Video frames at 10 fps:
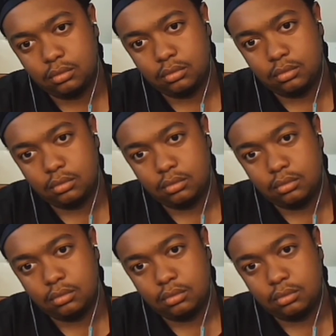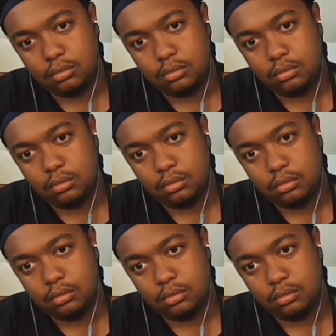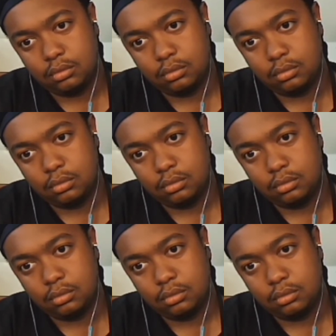[no speech]